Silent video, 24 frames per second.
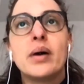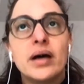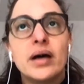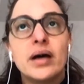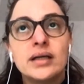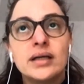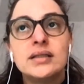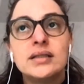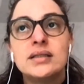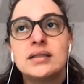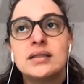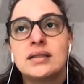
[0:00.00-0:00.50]

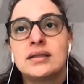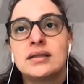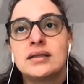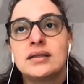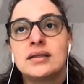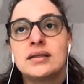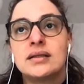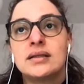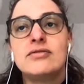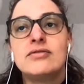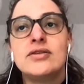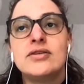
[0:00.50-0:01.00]
But
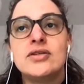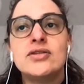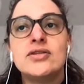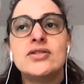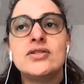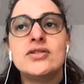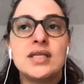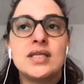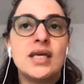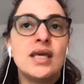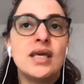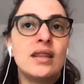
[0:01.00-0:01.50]
if you
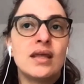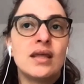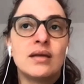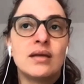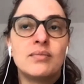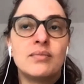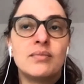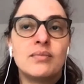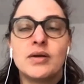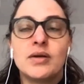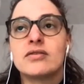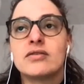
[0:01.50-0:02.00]
see
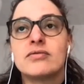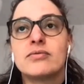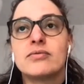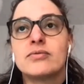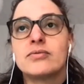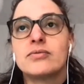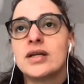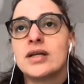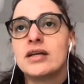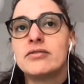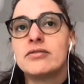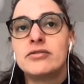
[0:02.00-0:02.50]
that because of
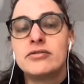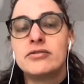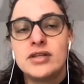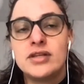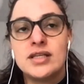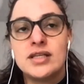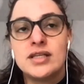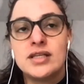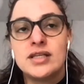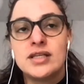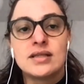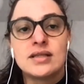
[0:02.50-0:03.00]
whatever
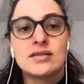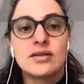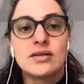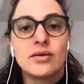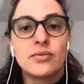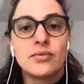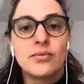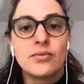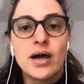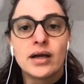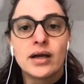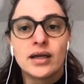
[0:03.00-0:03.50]
reason it's
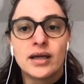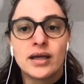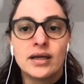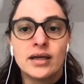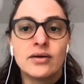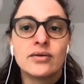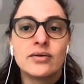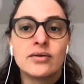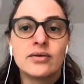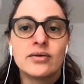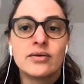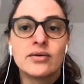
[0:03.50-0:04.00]
not
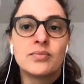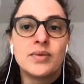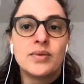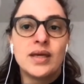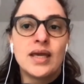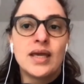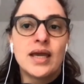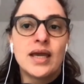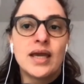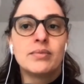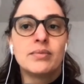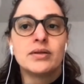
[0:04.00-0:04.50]
working, also
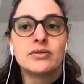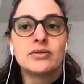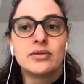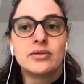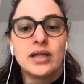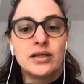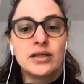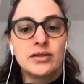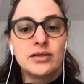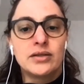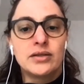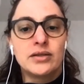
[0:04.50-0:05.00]
be able
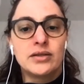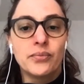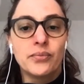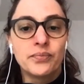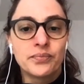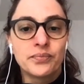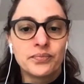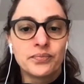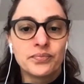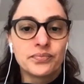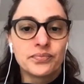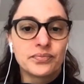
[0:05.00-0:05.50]
to let go
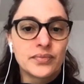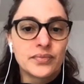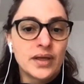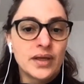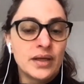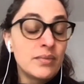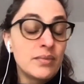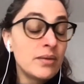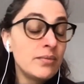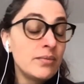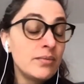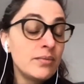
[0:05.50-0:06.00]

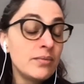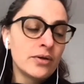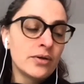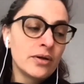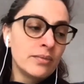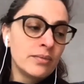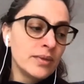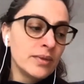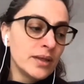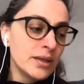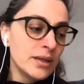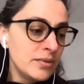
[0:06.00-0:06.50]
and maybe do a
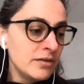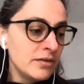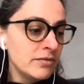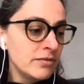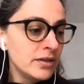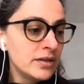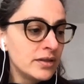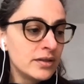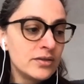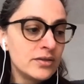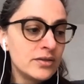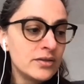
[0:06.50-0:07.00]
complete
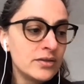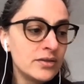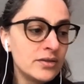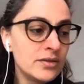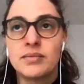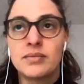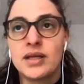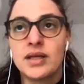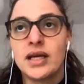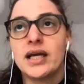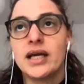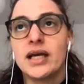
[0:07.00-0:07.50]
pivot and do
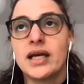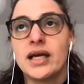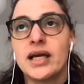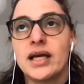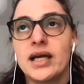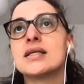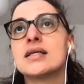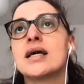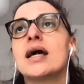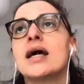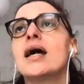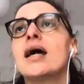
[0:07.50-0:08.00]
something
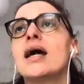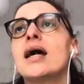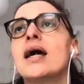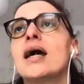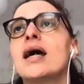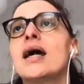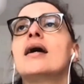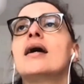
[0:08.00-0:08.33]
else.